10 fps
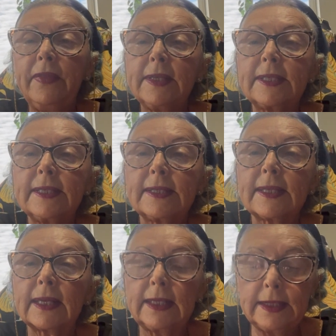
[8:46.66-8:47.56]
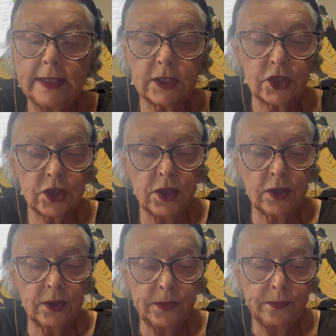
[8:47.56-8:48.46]
this is the
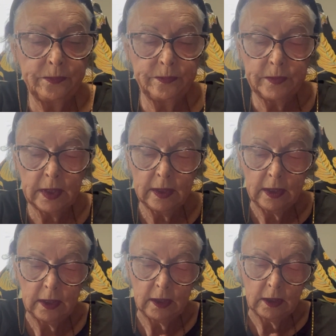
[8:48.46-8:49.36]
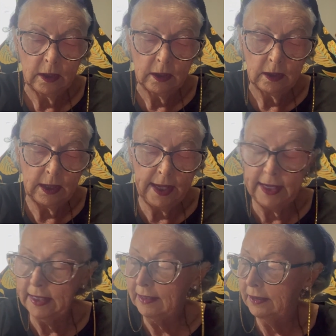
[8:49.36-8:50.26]
conditioner.
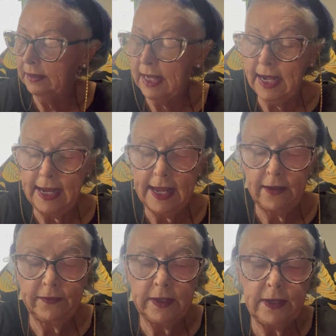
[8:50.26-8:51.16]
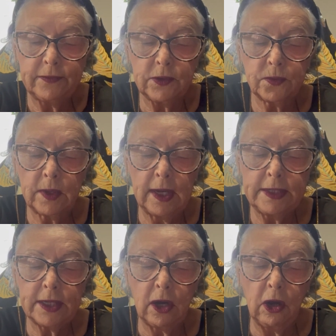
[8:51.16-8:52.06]
And I haven't even tried
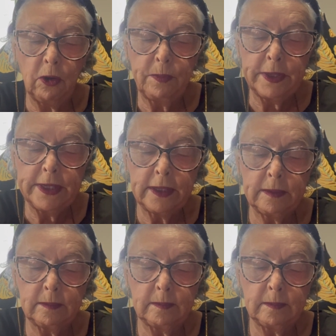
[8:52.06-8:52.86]
to open it.